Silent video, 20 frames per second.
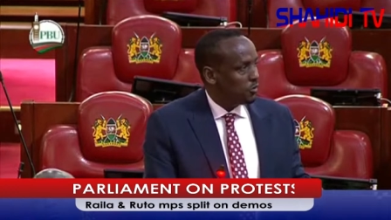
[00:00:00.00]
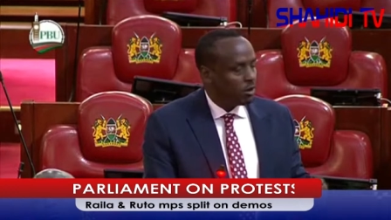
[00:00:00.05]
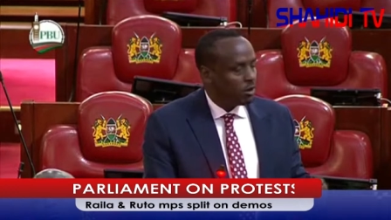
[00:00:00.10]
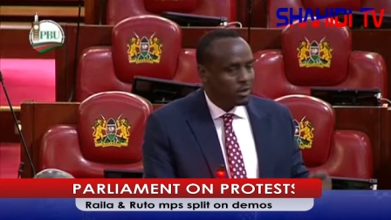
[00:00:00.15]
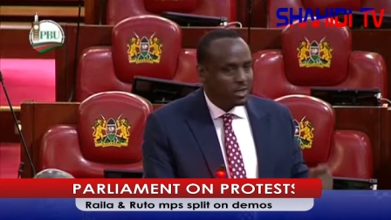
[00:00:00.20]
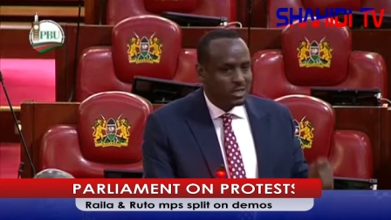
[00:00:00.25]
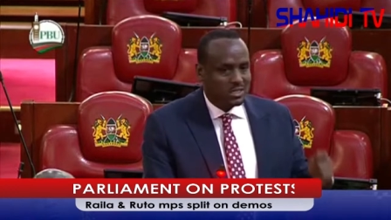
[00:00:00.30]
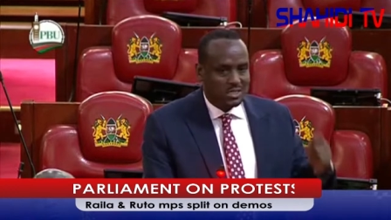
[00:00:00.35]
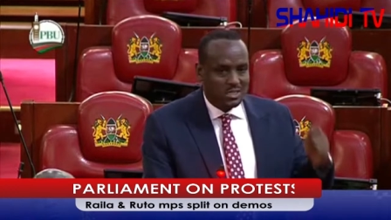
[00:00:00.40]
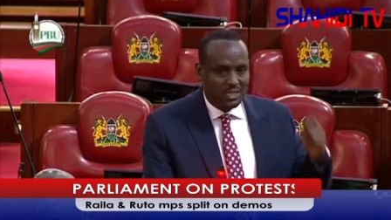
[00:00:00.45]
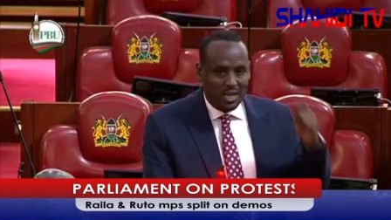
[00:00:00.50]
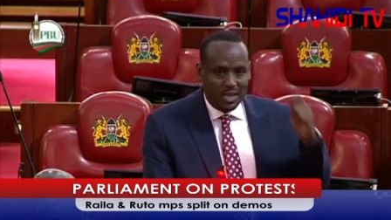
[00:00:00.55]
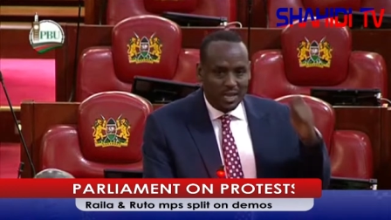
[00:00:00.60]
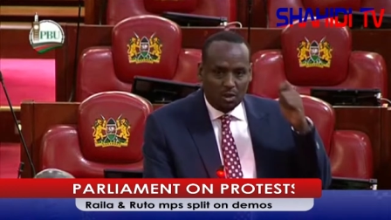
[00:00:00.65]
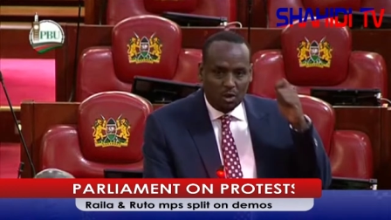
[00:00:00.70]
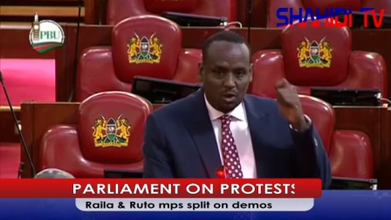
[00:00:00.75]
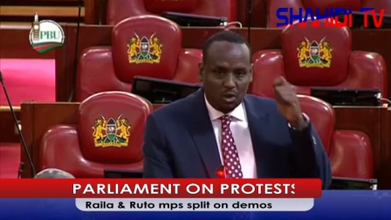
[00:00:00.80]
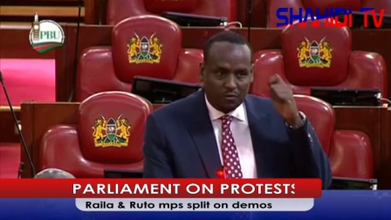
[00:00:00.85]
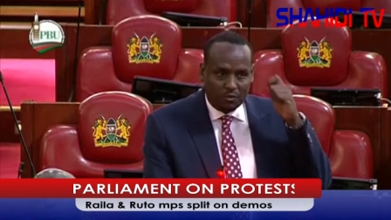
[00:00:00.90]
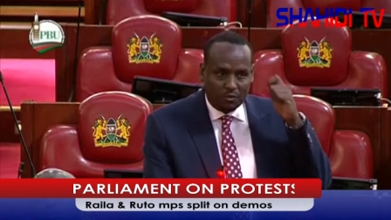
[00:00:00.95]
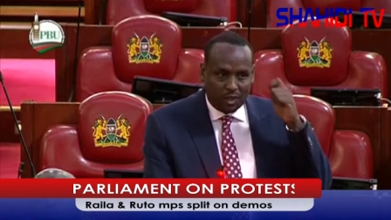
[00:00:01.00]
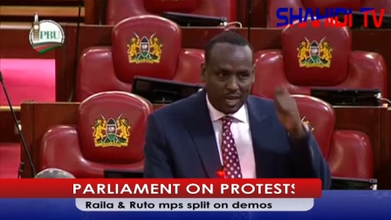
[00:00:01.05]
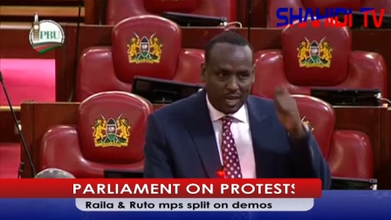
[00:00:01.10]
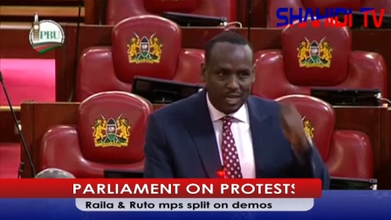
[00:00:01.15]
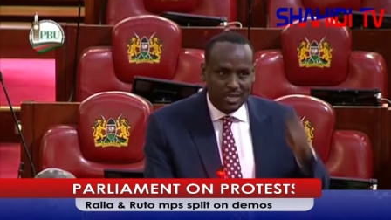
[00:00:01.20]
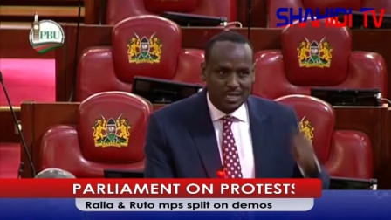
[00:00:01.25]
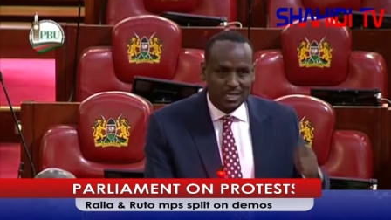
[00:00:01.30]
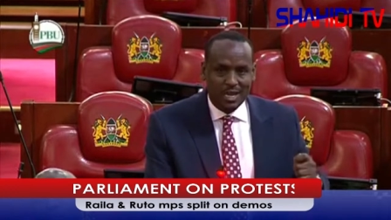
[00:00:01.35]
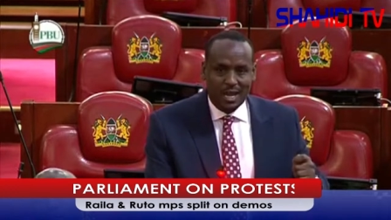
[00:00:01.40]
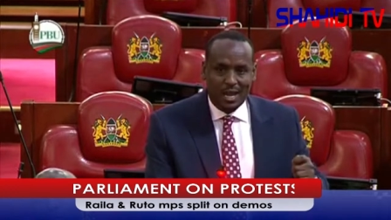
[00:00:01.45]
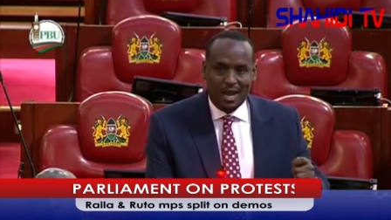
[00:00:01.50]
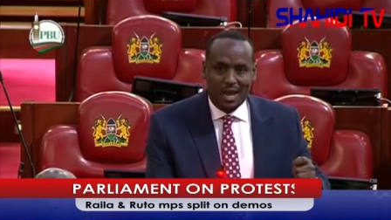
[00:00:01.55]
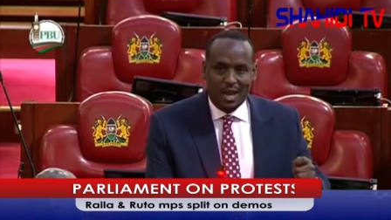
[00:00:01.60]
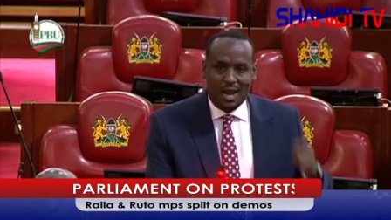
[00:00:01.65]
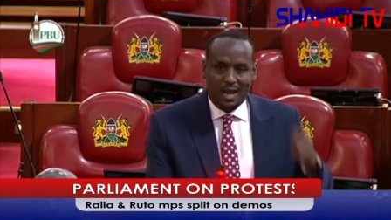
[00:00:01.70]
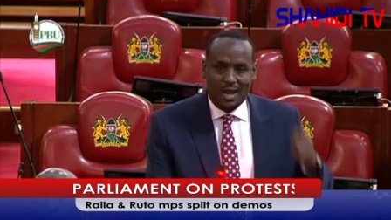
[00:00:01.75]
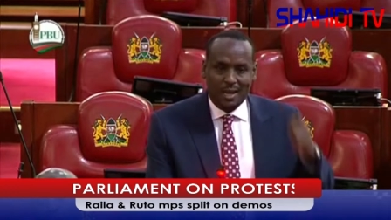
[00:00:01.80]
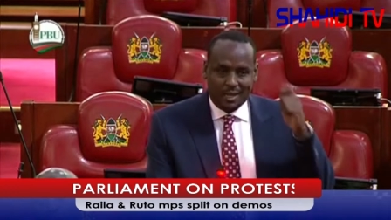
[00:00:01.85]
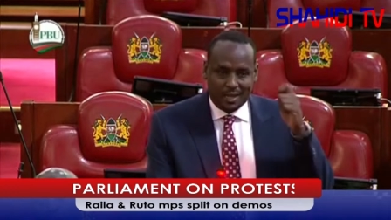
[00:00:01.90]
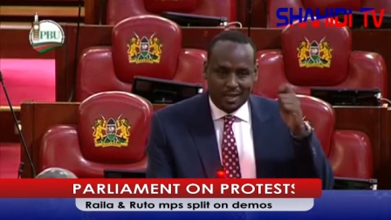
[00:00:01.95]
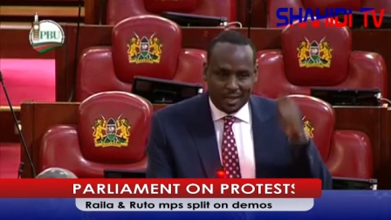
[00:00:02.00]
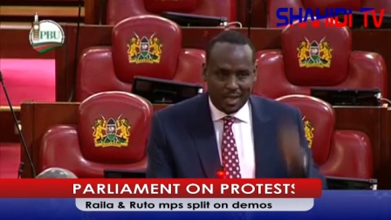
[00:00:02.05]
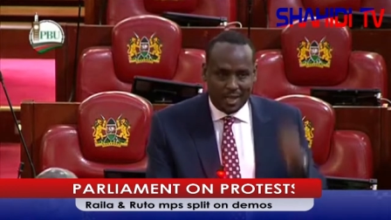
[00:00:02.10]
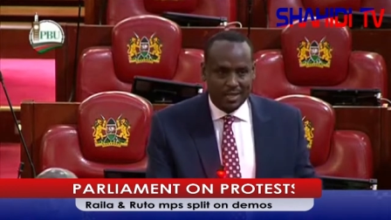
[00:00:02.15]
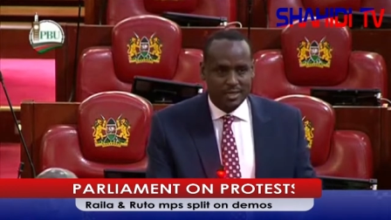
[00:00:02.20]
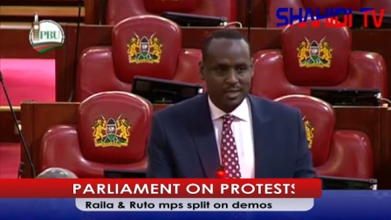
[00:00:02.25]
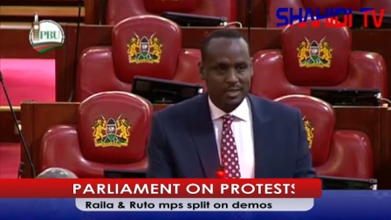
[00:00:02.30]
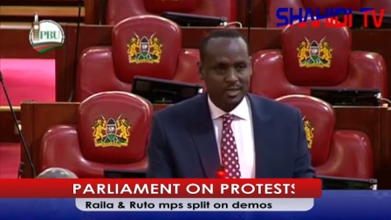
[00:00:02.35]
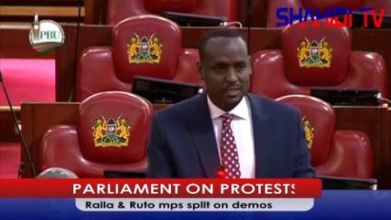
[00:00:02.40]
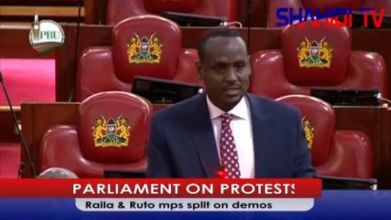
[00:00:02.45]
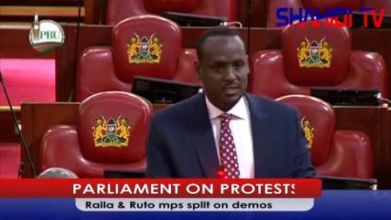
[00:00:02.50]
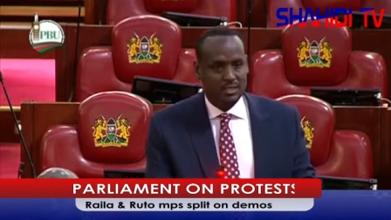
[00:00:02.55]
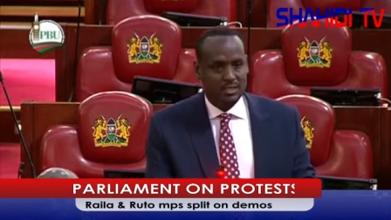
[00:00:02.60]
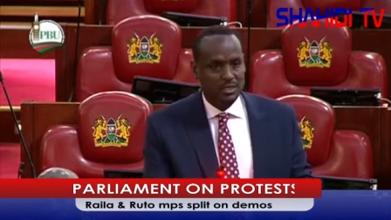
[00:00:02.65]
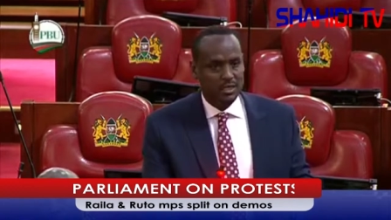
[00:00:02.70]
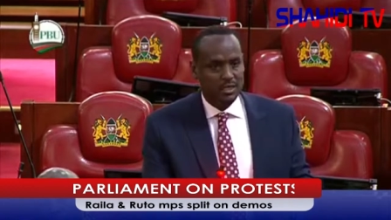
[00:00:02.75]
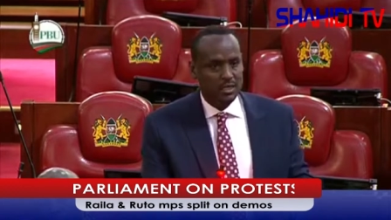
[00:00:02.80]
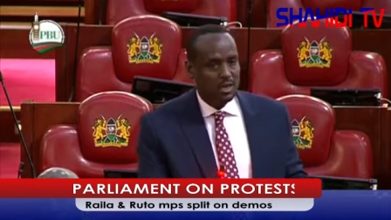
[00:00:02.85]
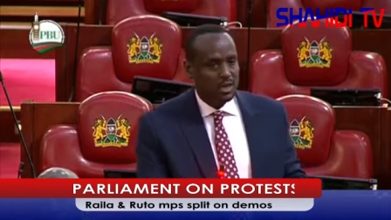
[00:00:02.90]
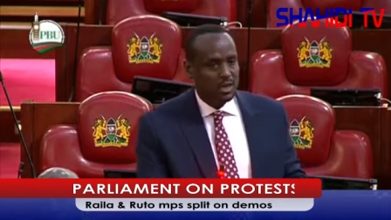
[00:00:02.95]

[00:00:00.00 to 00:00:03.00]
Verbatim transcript: For the sake of Kenya and Kenyans